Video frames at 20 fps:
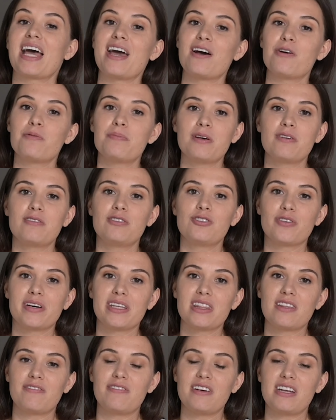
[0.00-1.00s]
I hope you
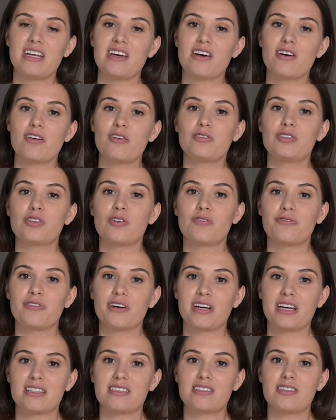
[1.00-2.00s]
enjoyed the video. Don't
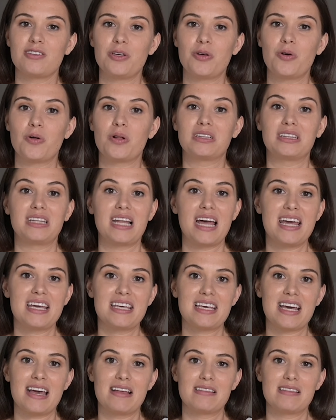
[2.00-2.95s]
forget to like